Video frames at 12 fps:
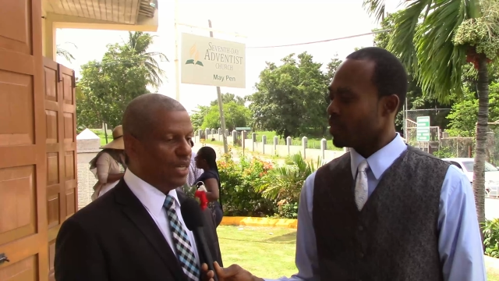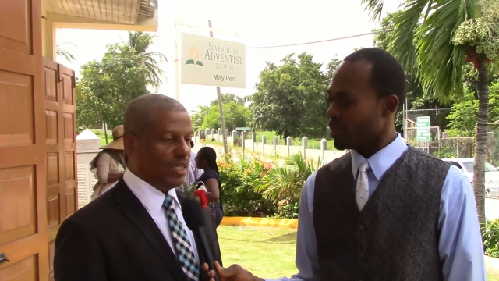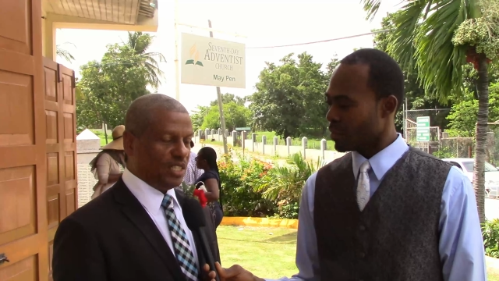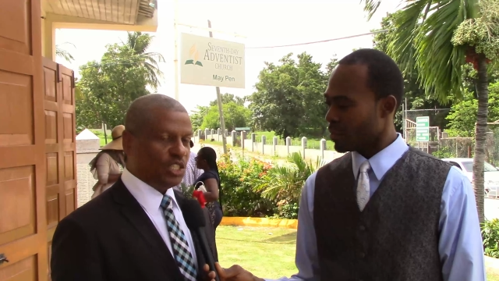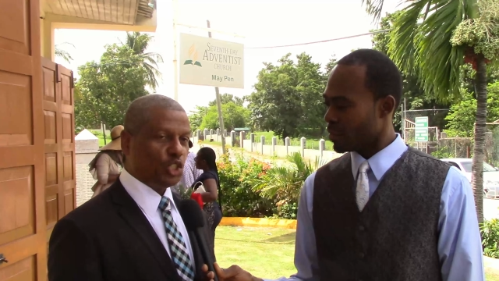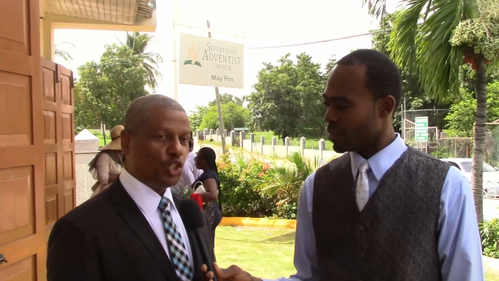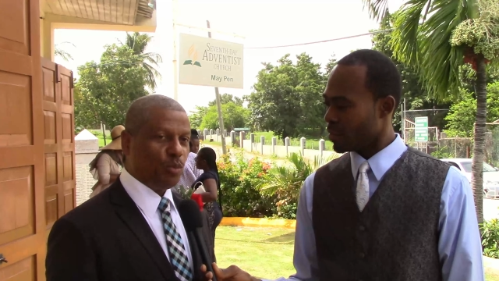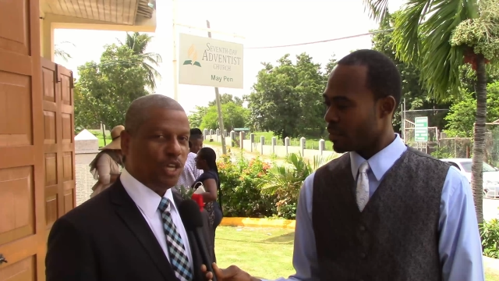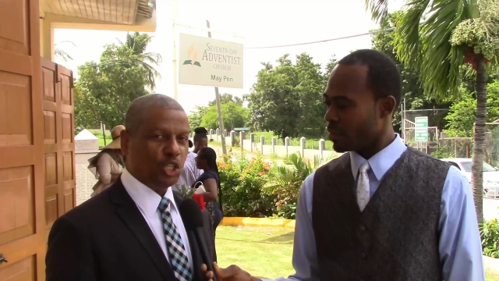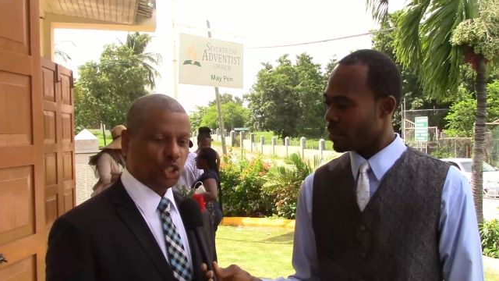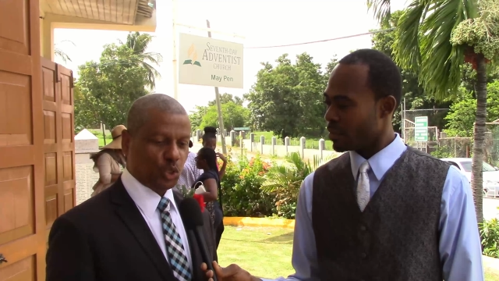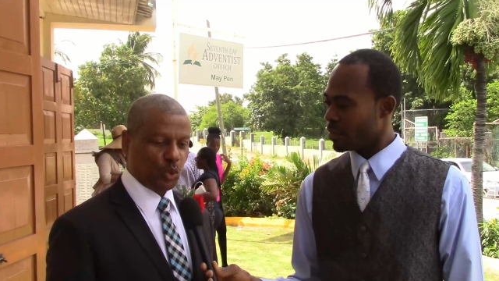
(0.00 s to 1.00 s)
Speaker 1: This is to
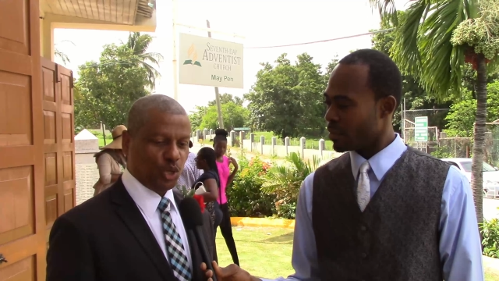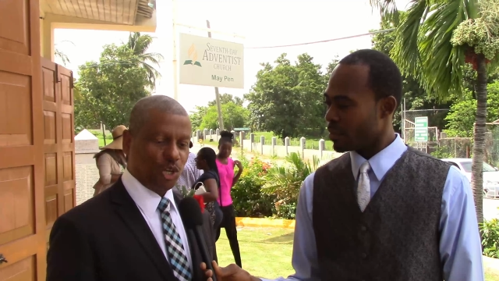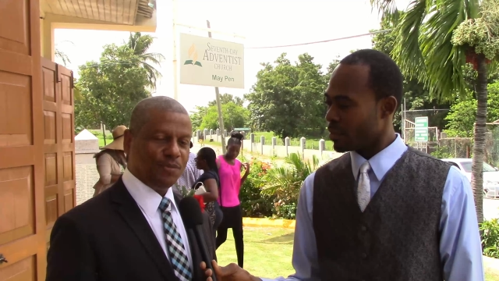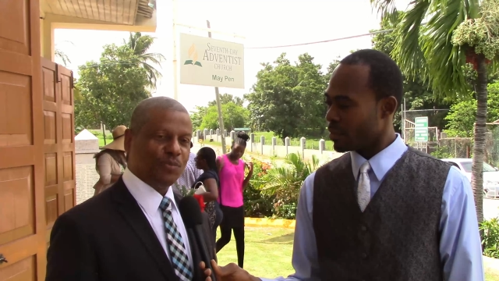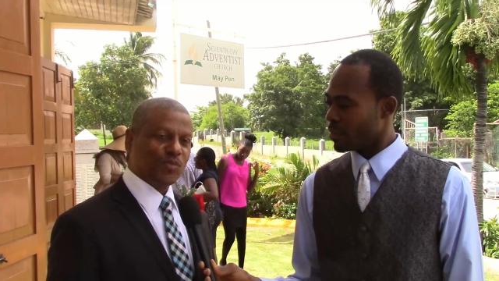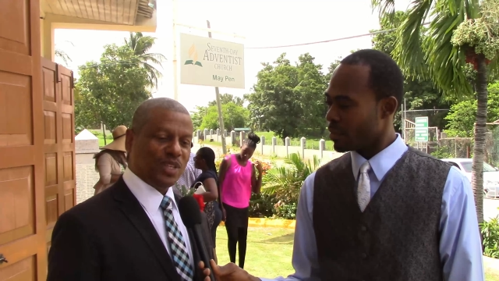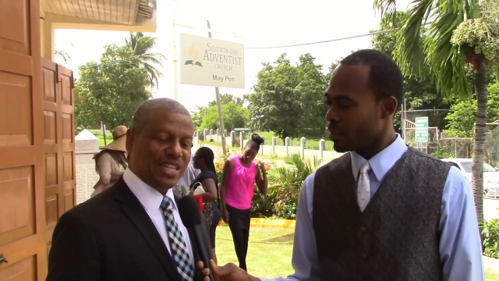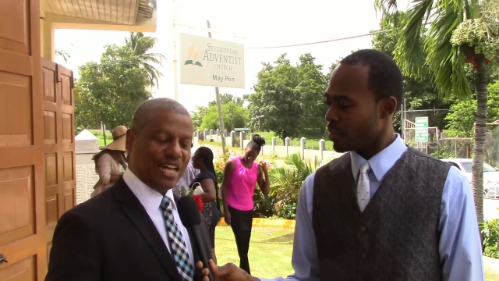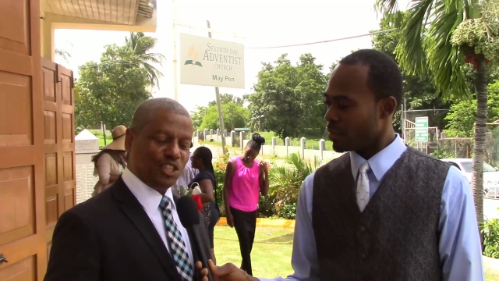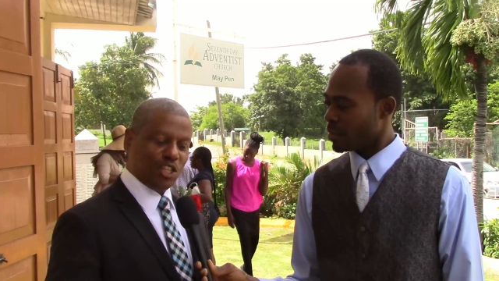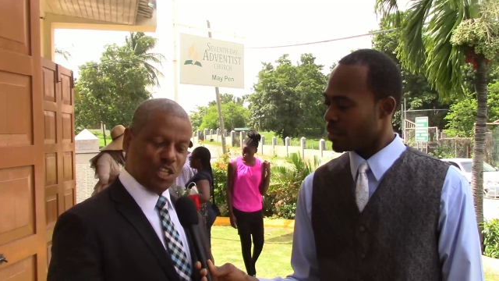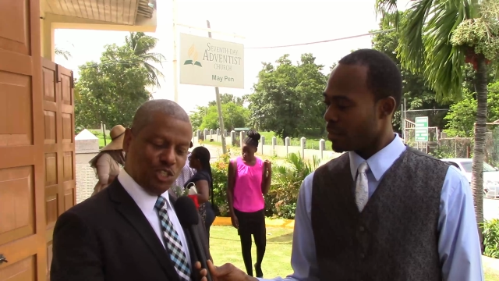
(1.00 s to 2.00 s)
make sure
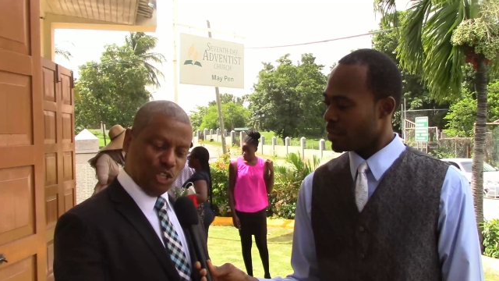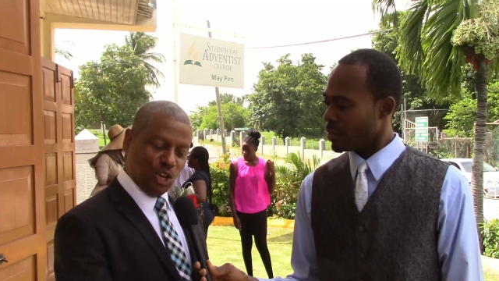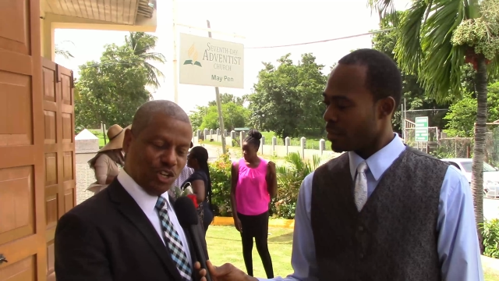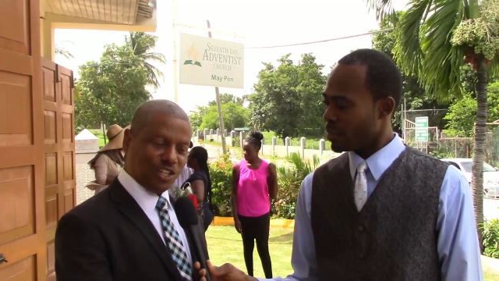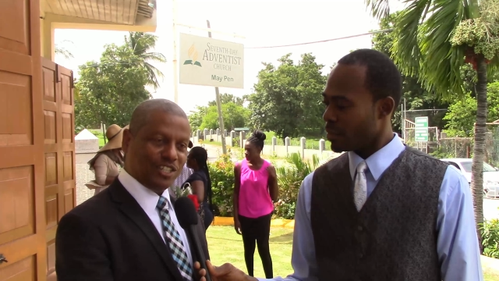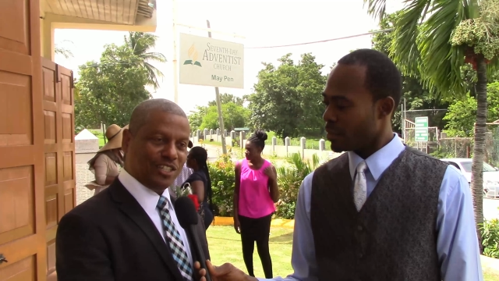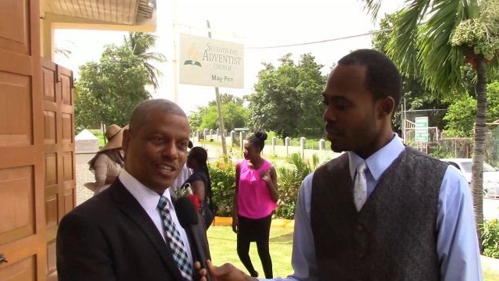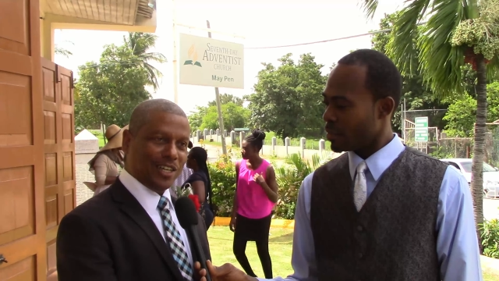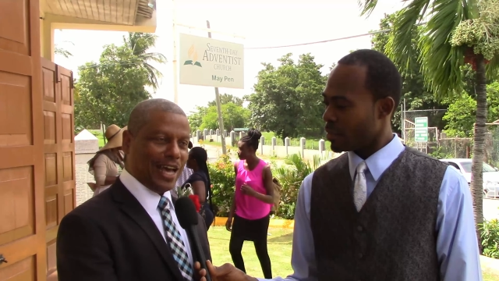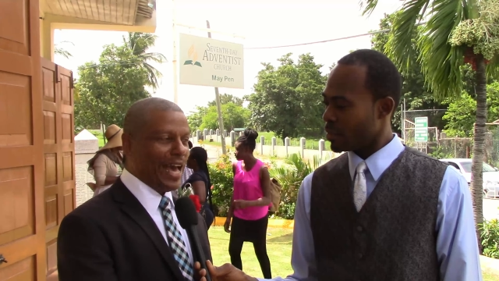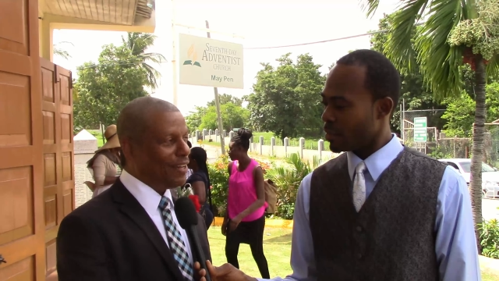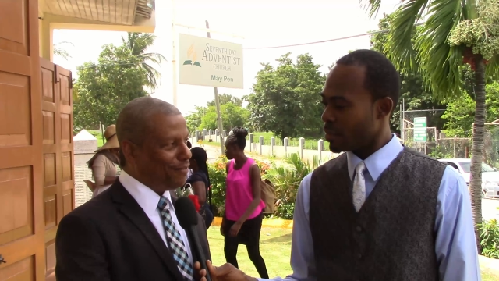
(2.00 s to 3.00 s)
that the young
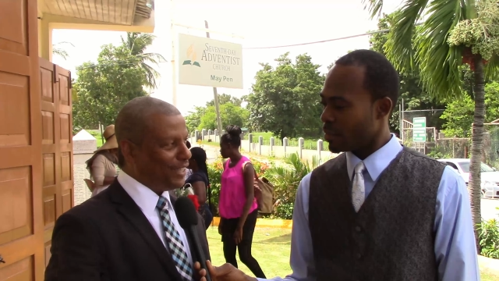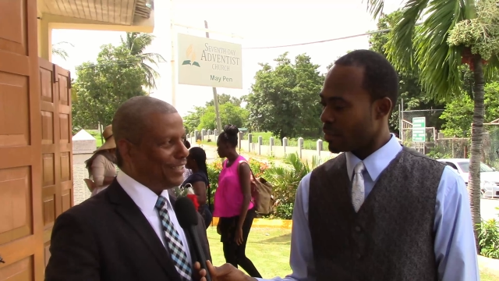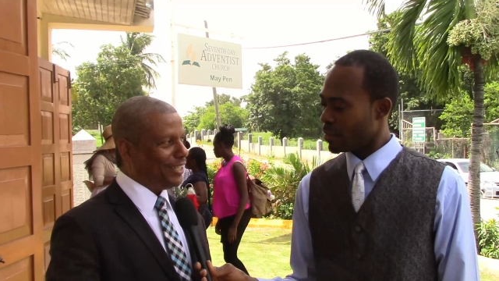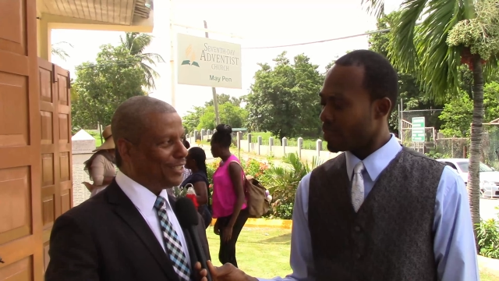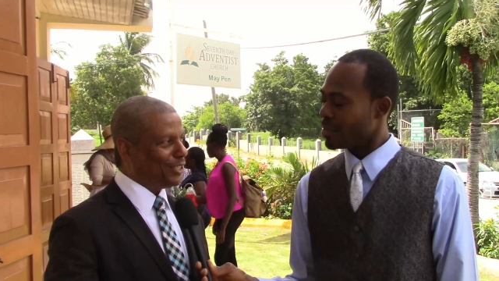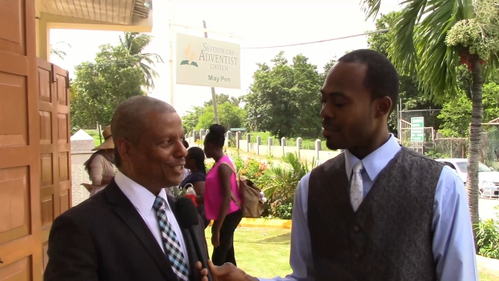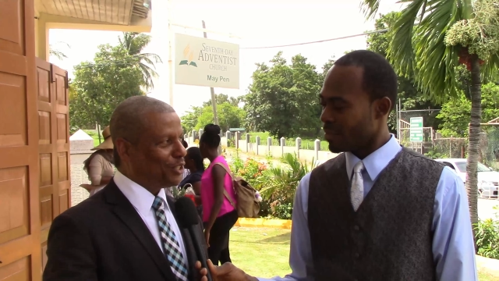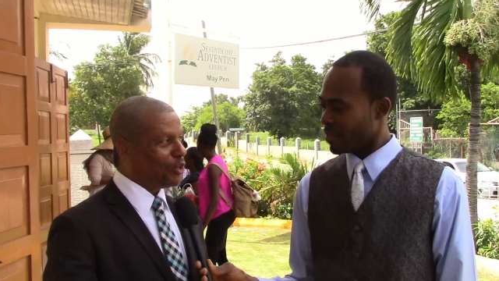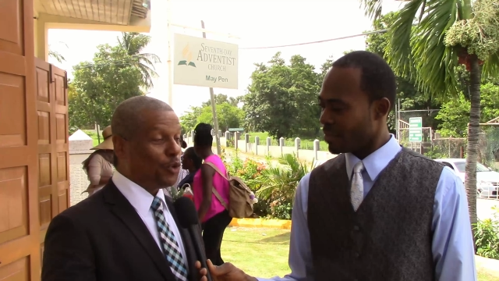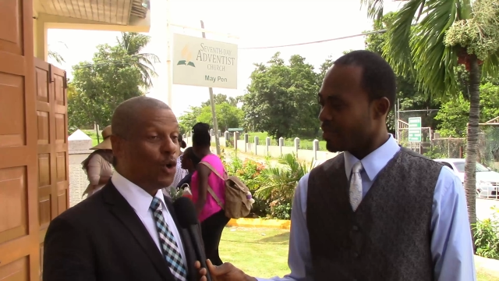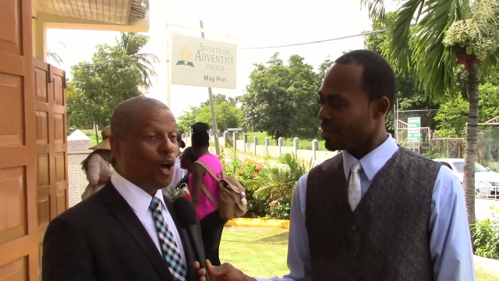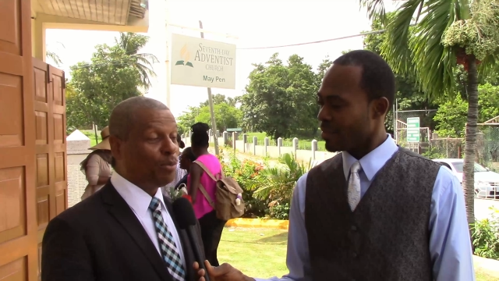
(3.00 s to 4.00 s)
Adventists
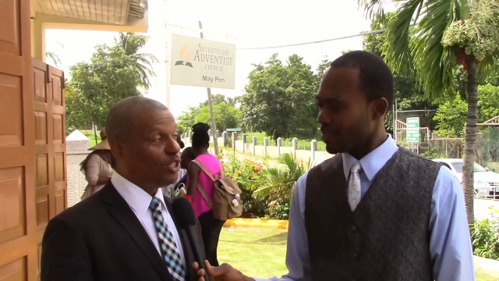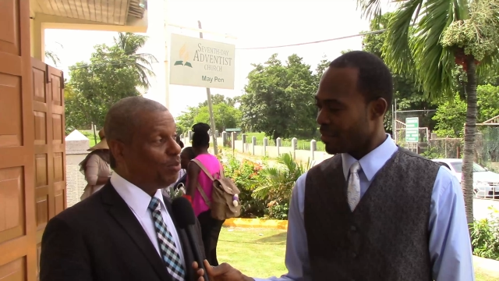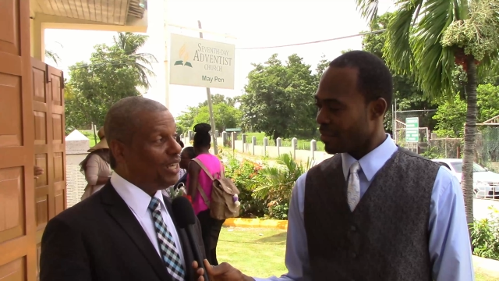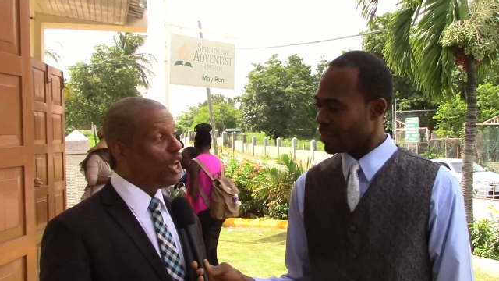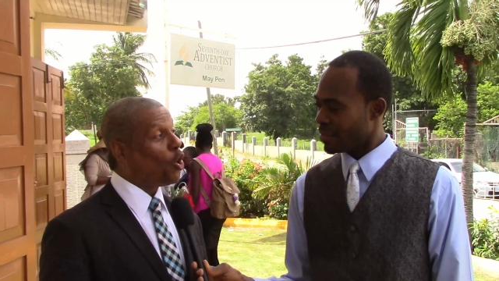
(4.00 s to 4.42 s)
grow up to be